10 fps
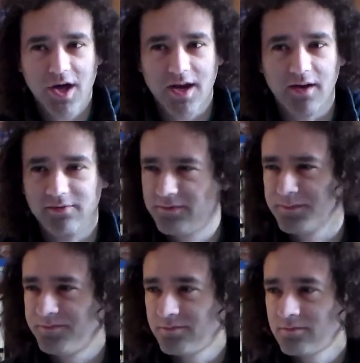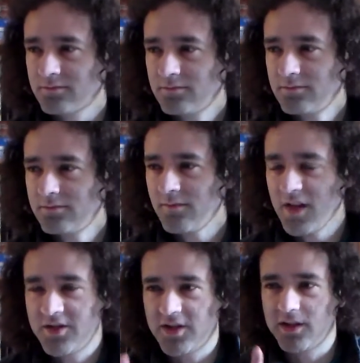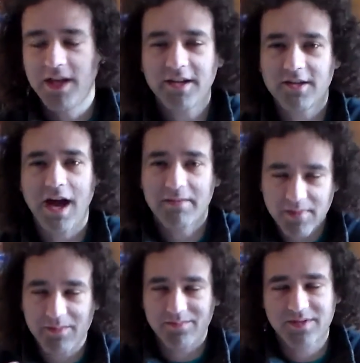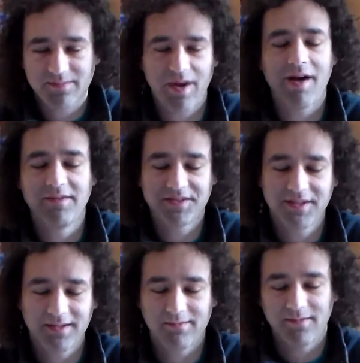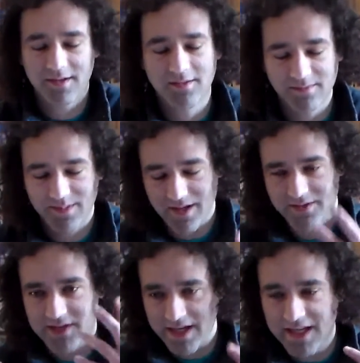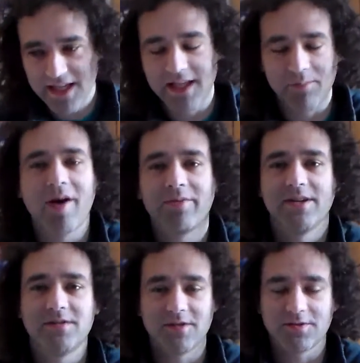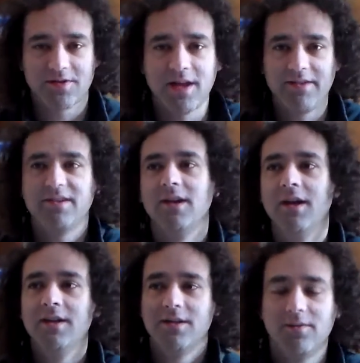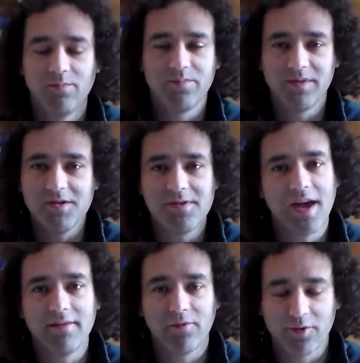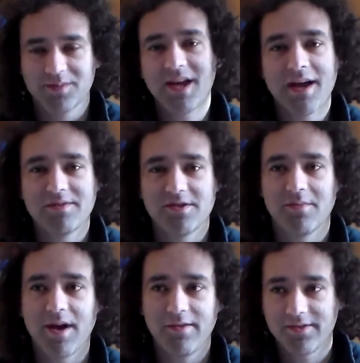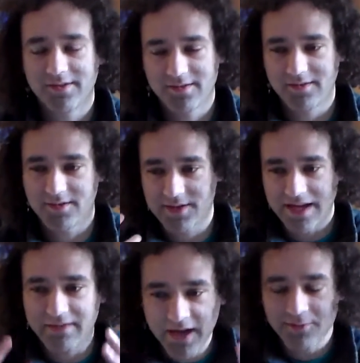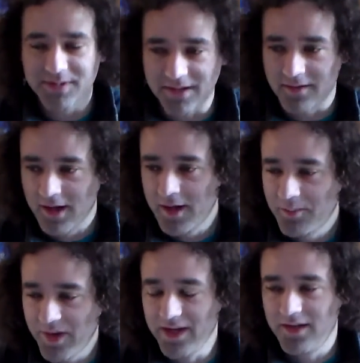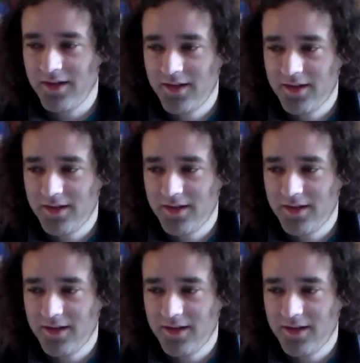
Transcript: thought of? To lick, and obviously there's like healing properties in your saliva. You can't form scabs in your mouth. Saliva helps it. But